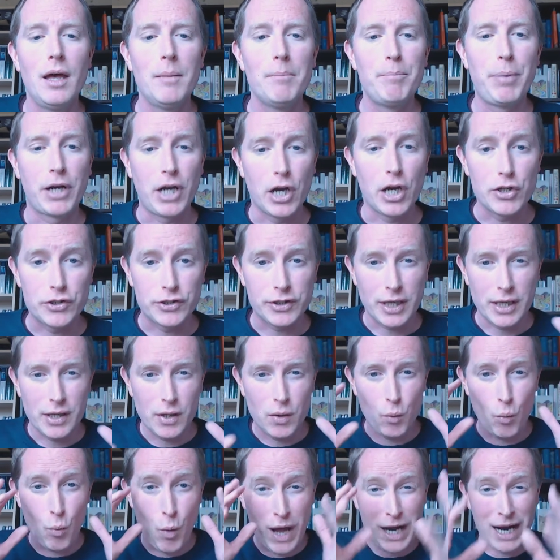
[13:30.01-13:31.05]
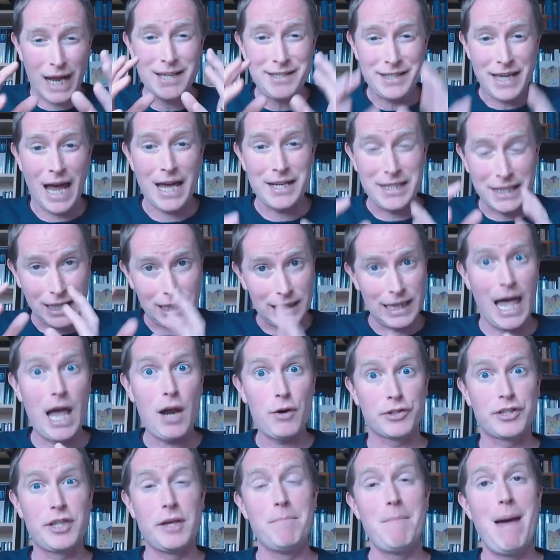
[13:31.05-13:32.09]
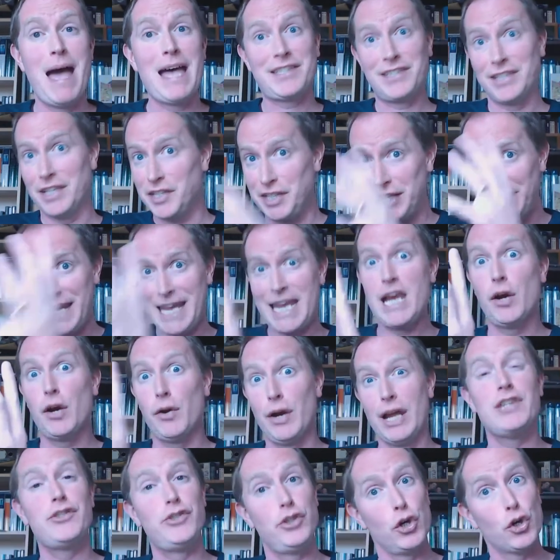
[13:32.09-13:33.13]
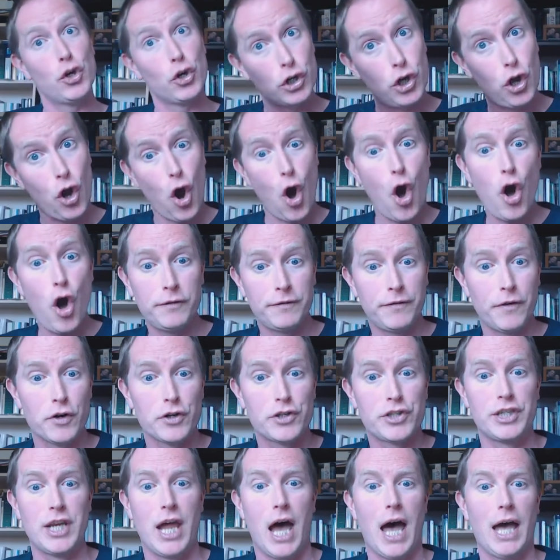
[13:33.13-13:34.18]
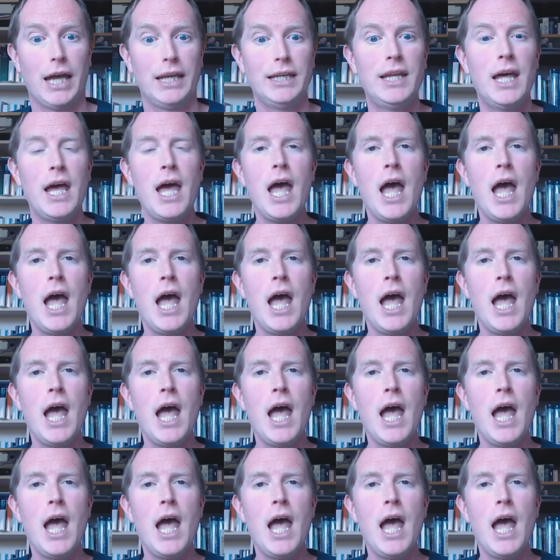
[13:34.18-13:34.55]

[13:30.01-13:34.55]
Because when Isaiah declares the message, here is your God, verse 9,